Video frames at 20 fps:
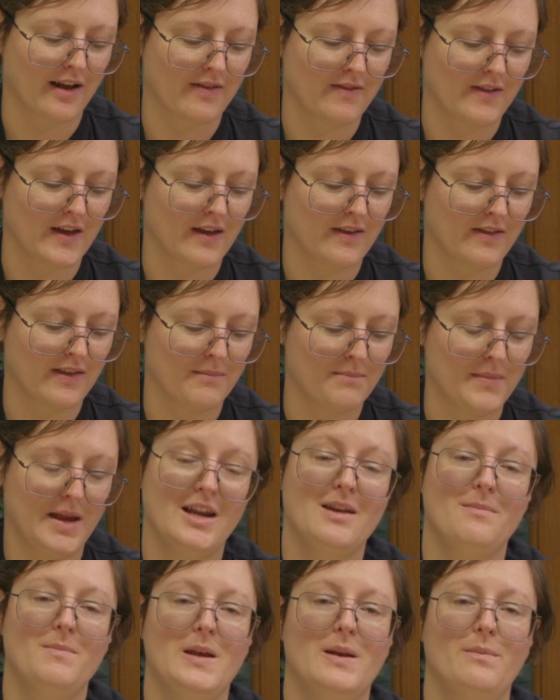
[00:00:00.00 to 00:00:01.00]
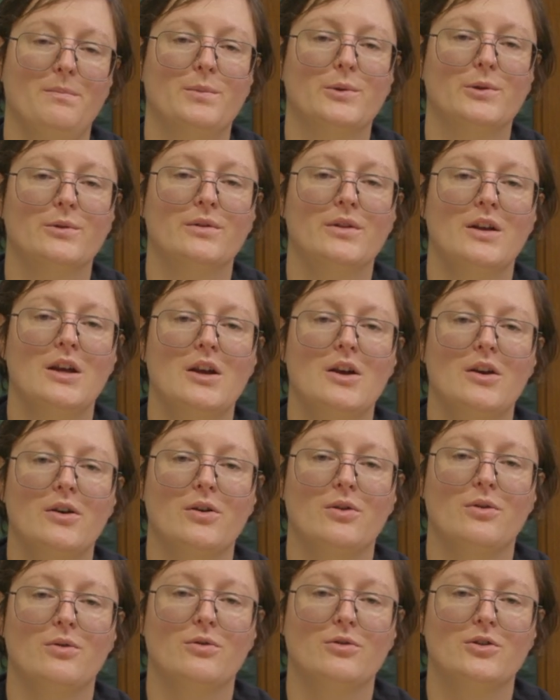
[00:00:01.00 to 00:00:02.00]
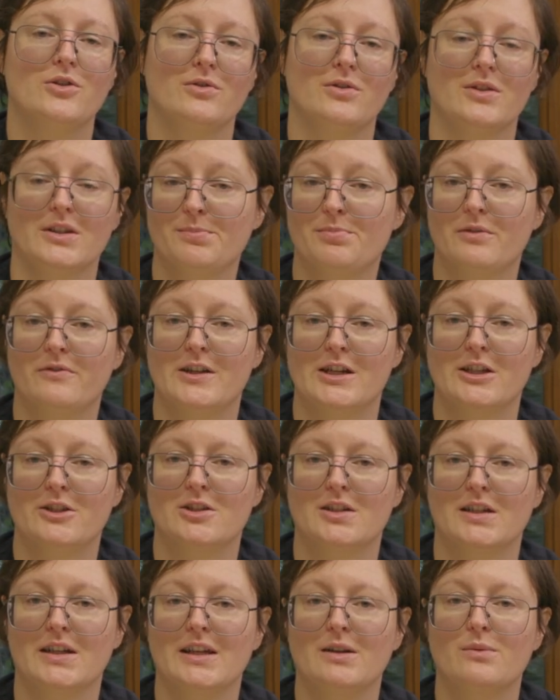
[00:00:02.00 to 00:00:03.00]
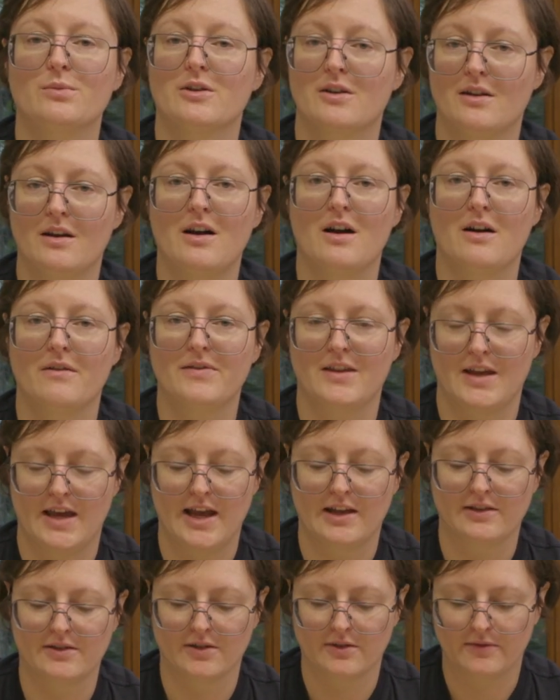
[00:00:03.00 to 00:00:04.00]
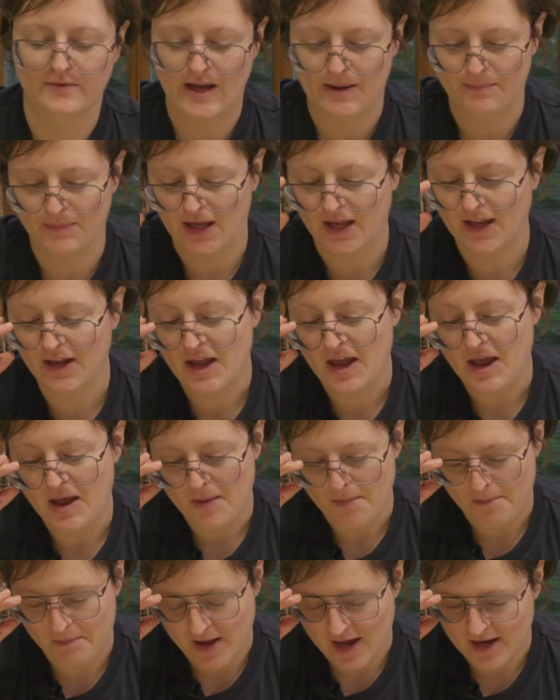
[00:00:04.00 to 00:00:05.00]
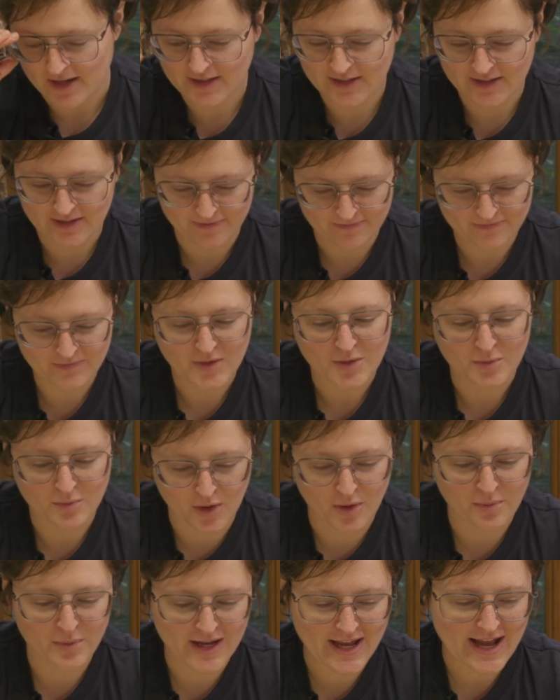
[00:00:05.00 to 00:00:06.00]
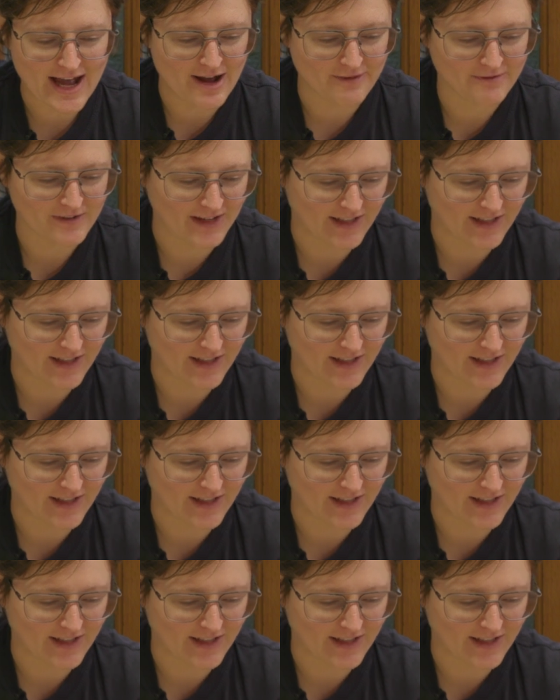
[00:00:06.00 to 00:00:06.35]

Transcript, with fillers: I think that many people who do this professionally would laugh their heads off at me. But what we have